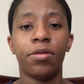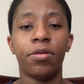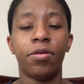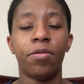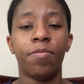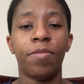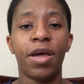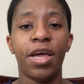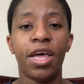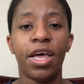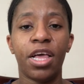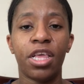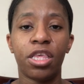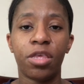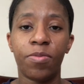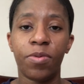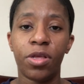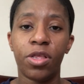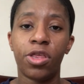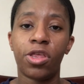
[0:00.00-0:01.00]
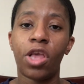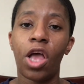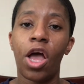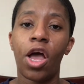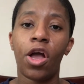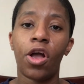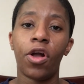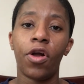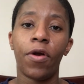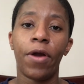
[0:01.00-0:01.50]
my husband's
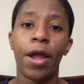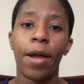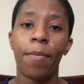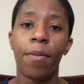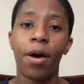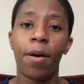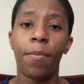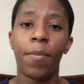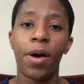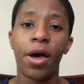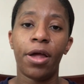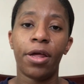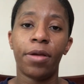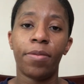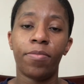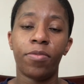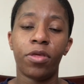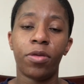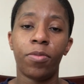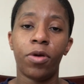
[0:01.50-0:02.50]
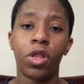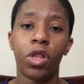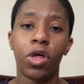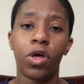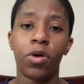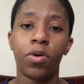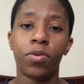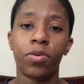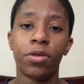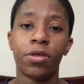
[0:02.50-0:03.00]
grandma bought him some
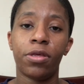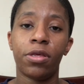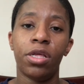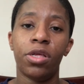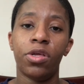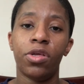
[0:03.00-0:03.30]
clothes.